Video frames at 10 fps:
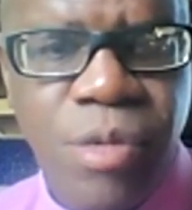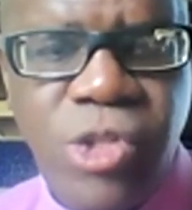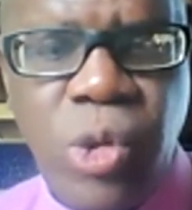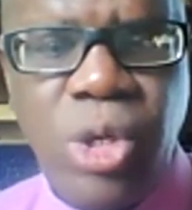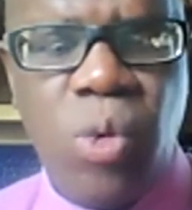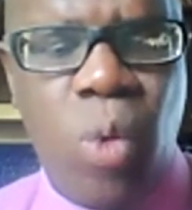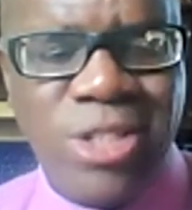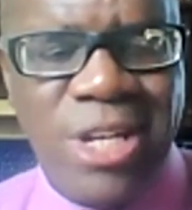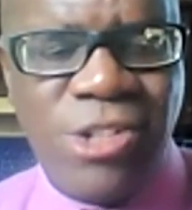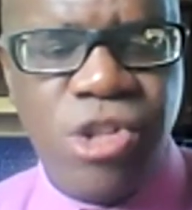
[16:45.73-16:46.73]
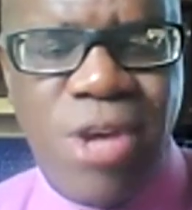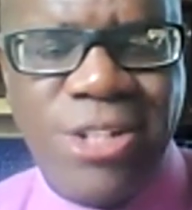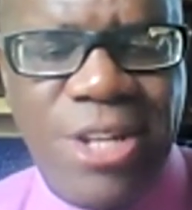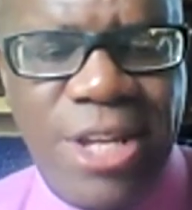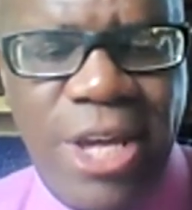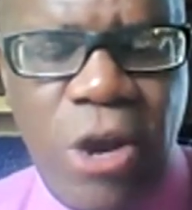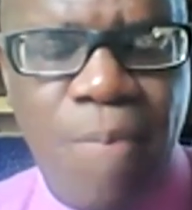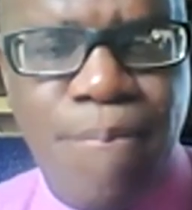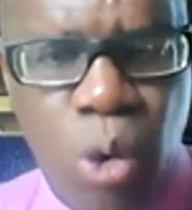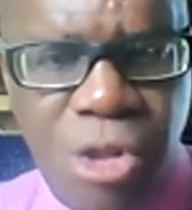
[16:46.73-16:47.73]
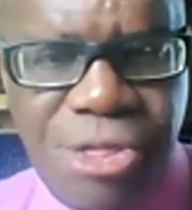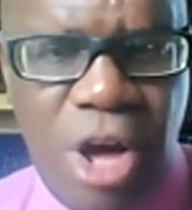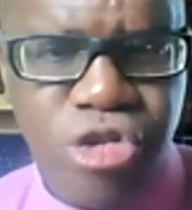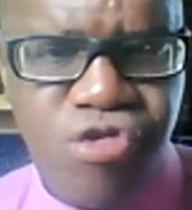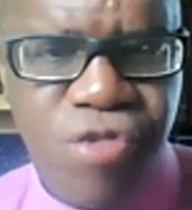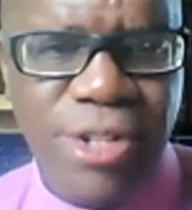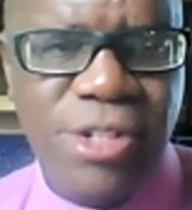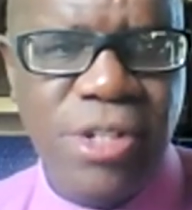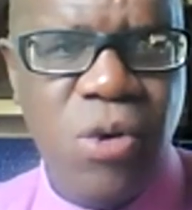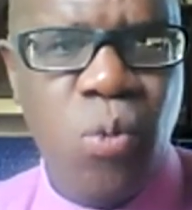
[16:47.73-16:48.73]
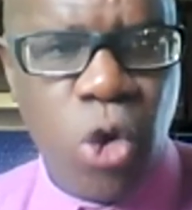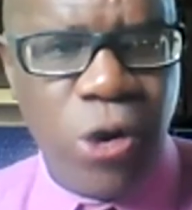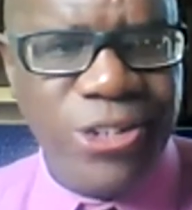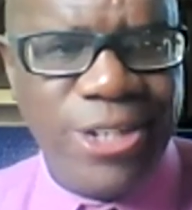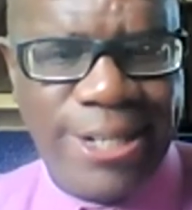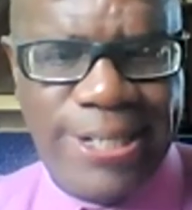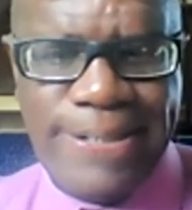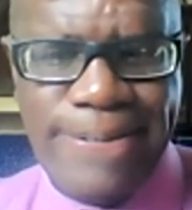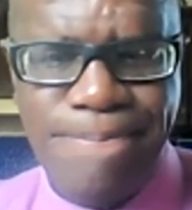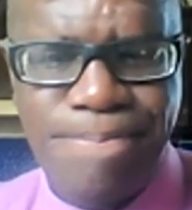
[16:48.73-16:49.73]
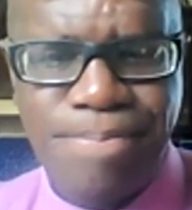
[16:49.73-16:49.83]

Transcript: So, what he's suggesting here, both countries were indebted.